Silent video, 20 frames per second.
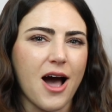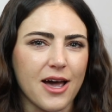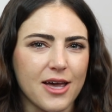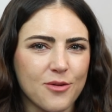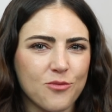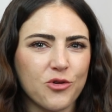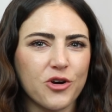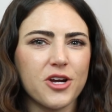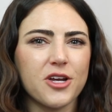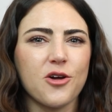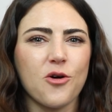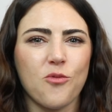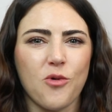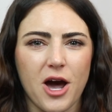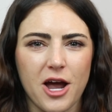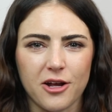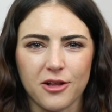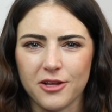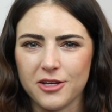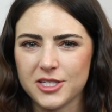I am wearing a
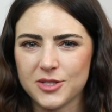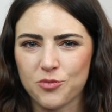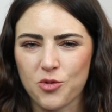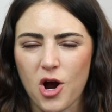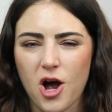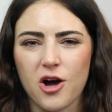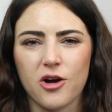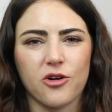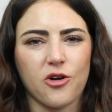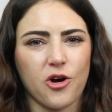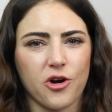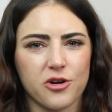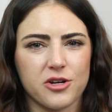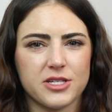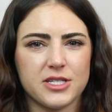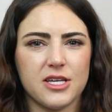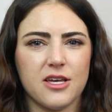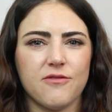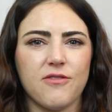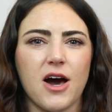wireless bra
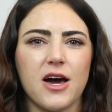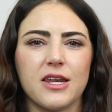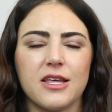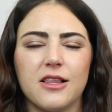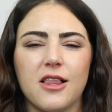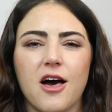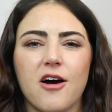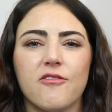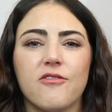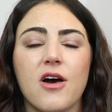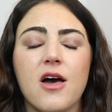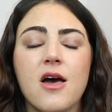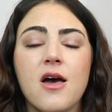courtesy of Honeylove,